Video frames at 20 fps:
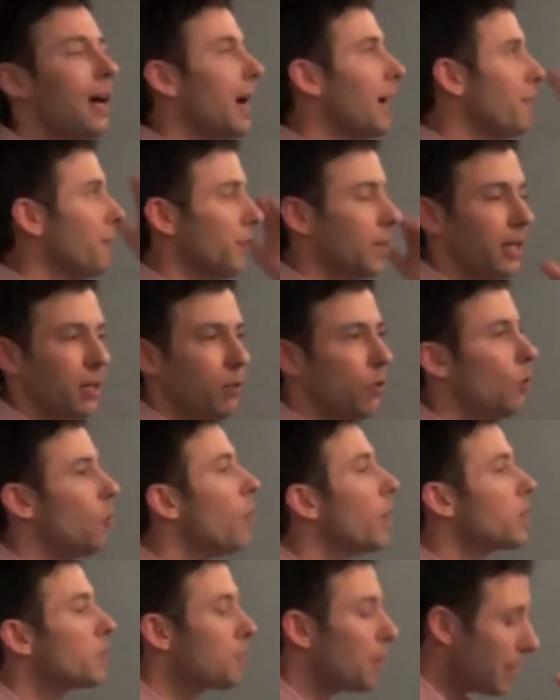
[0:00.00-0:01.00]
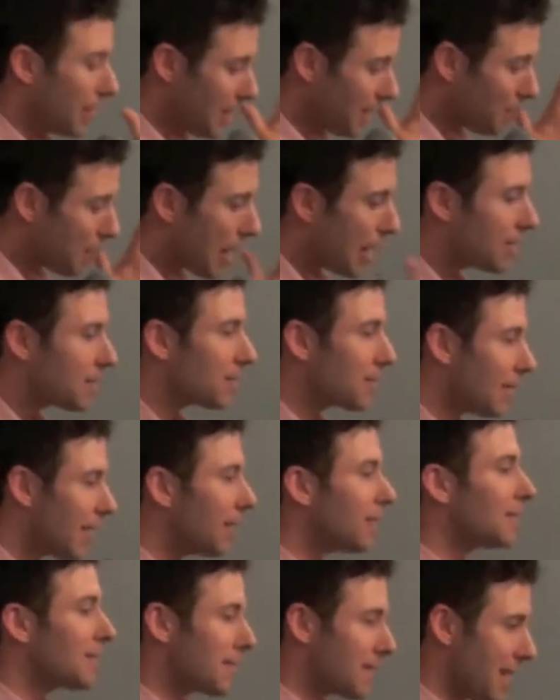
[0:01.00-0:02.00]
I forget who it was, but he basically,
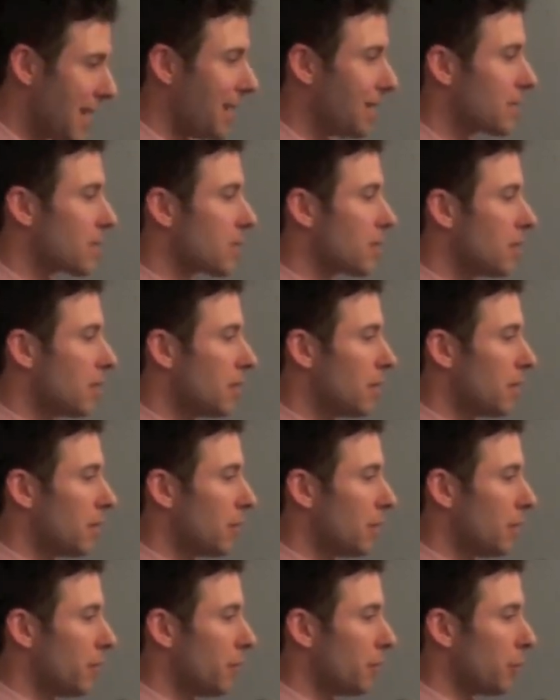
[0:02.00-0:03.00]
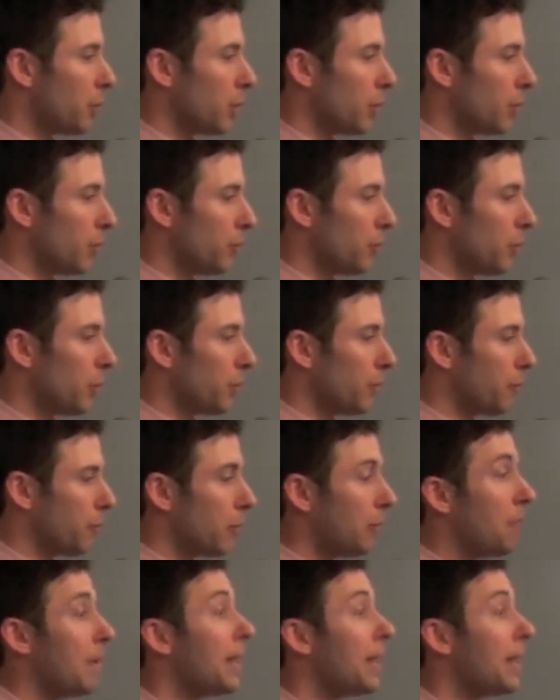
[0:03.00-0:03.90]
God says, for, for, for